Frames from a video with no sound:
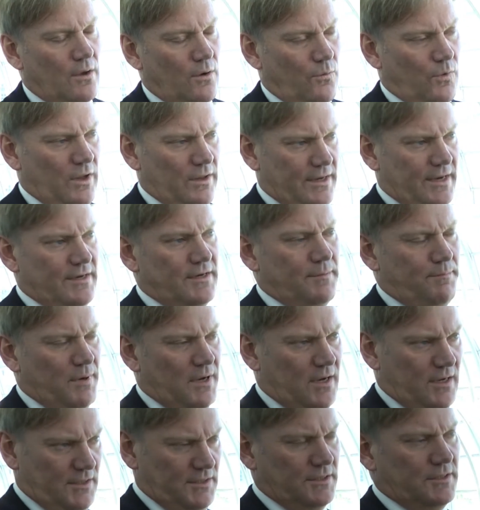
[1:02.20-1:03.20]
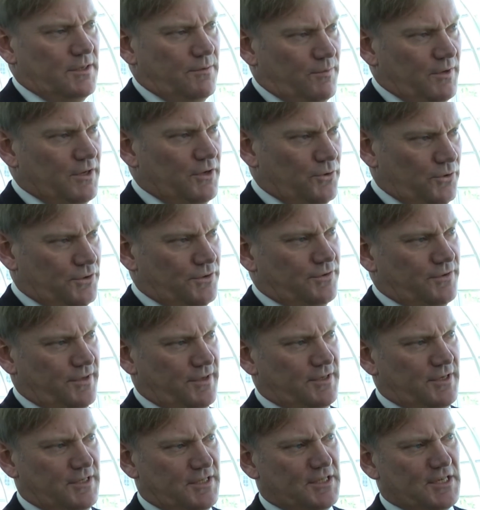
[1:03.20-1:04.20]
Well, in the past we used
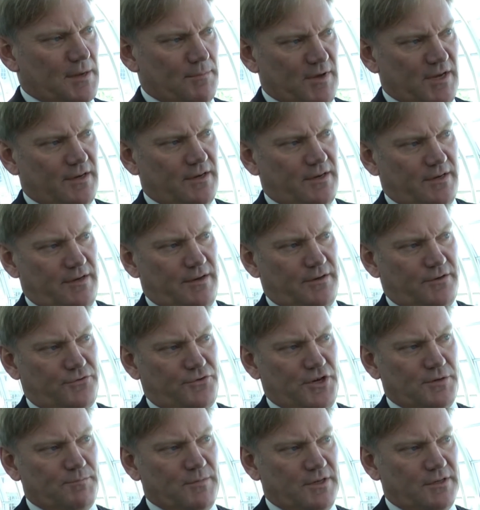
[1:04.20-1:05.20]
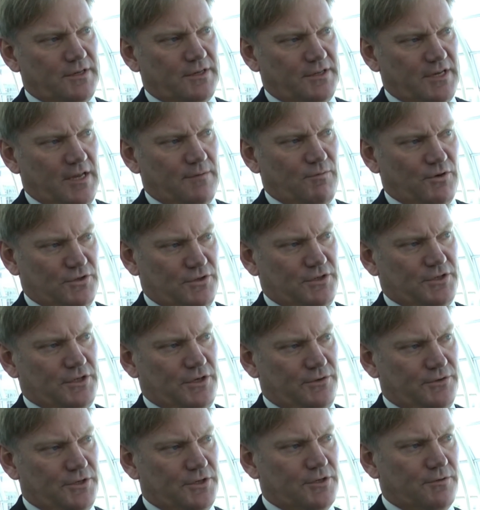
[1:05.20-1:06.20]
systemic treatment that was
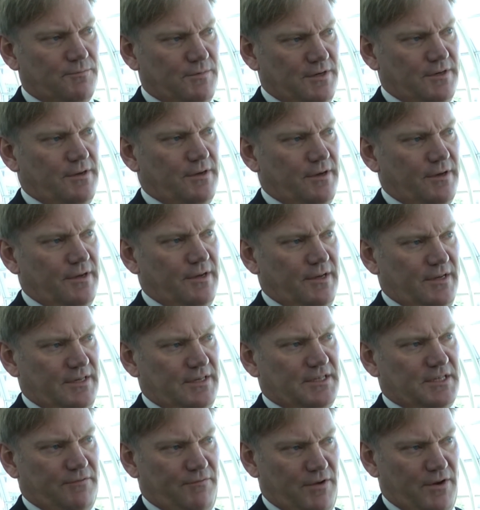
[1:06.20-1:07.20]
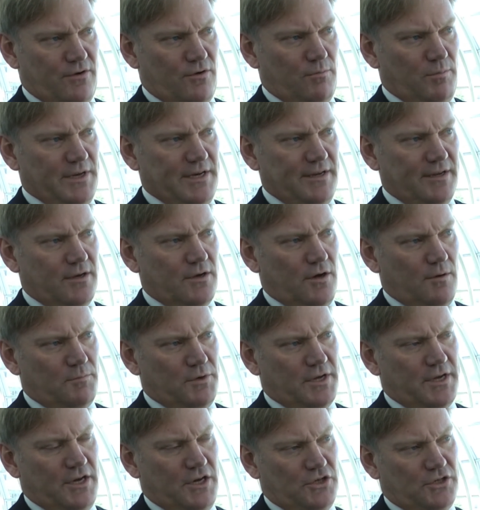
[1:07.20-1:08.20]
associated with severe bleeding
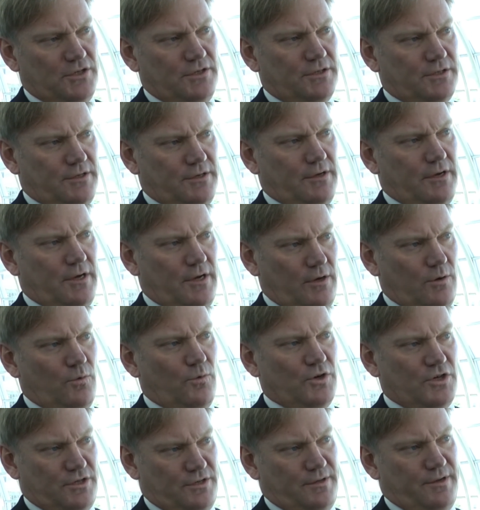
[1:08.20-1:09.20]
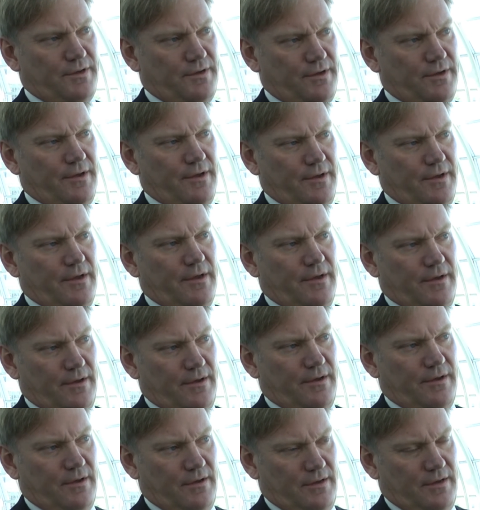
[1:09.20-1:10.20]
complications which
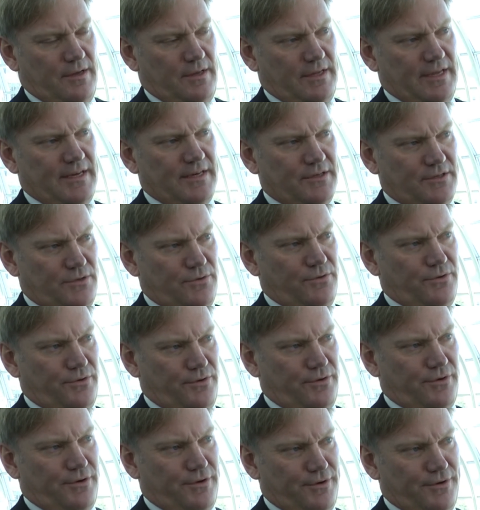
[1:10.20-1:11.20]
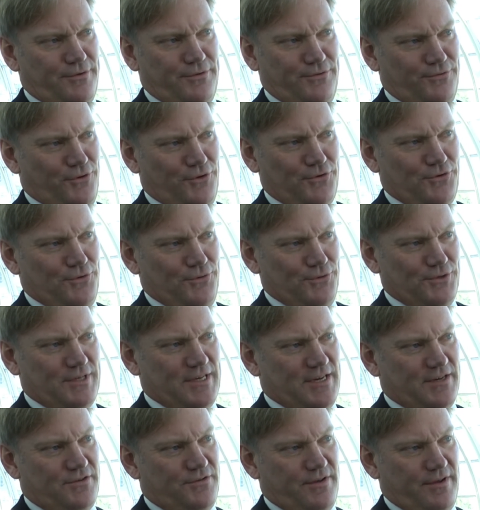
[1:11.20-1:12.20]
led to not use
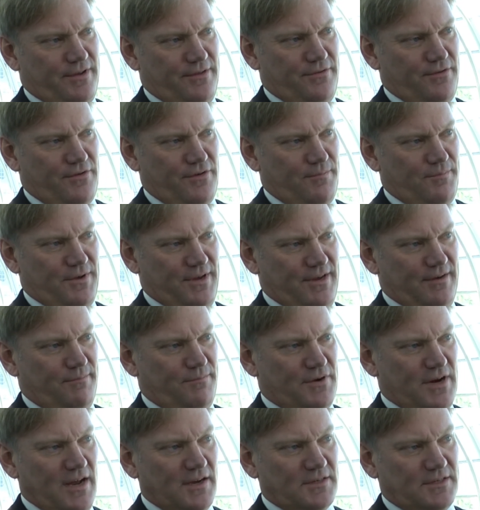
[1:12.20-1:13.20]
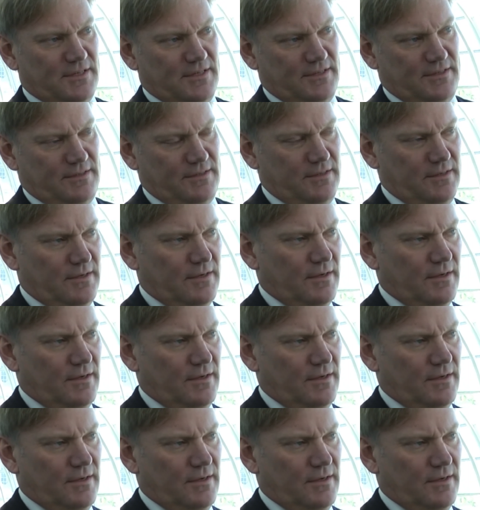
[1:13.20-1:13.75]
that therapy in practice.